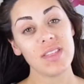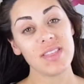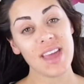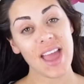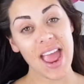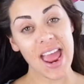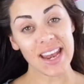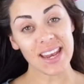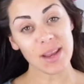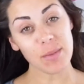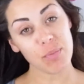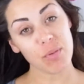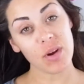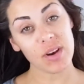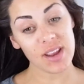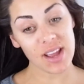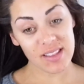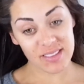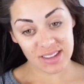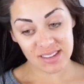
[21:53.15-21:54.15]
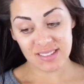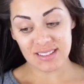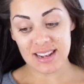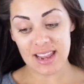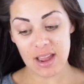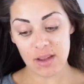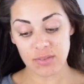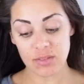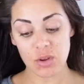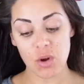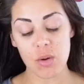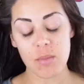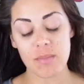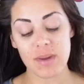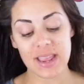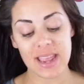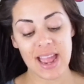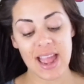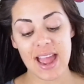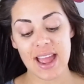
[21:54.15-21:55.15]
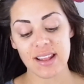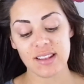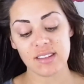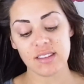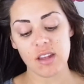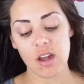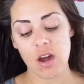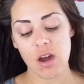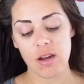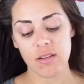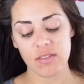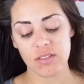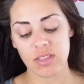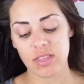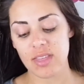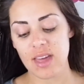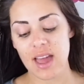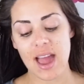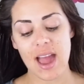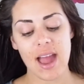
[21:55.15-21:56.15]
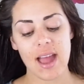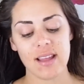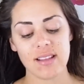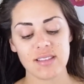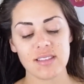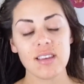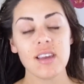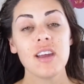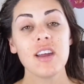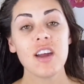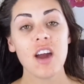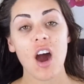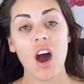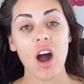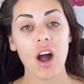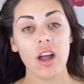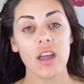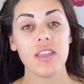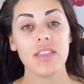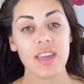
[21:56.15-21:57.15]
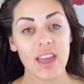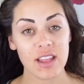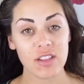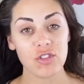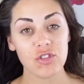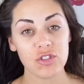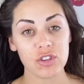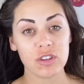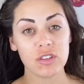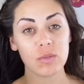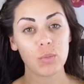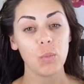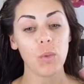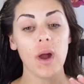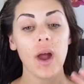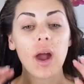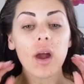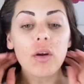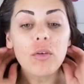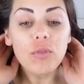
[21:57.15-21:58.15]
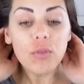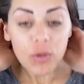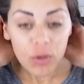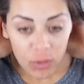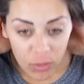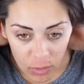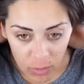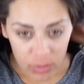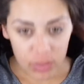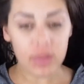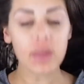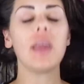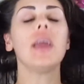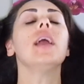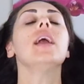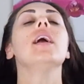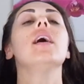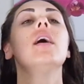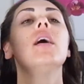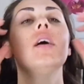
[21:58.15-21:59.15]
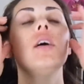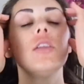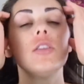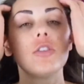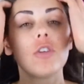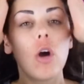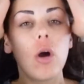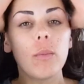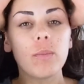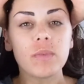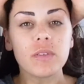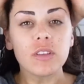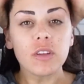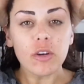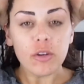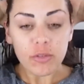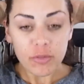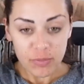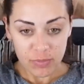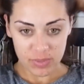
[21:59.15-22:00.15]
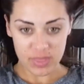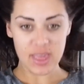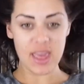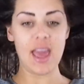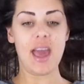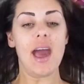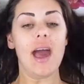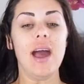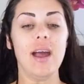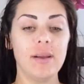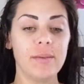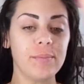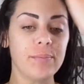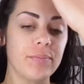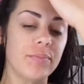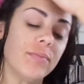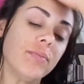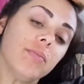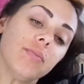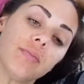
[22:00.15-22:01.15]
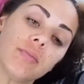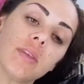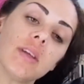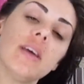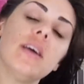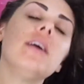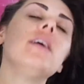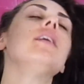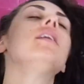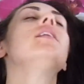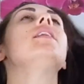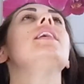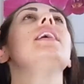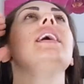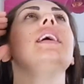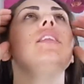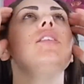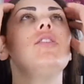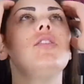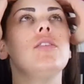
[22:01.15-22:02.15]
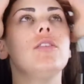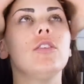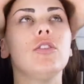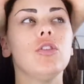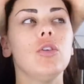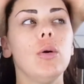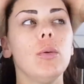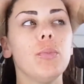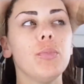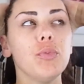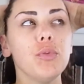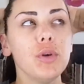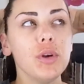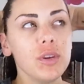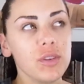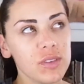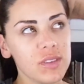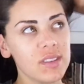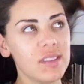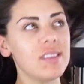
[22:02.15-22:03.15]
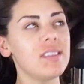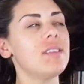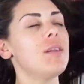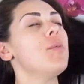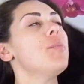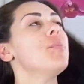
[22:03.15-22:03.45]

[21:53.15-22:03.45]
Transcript: Any product that's left on my hands after that, I then just work through the tops of the hair into the top roots.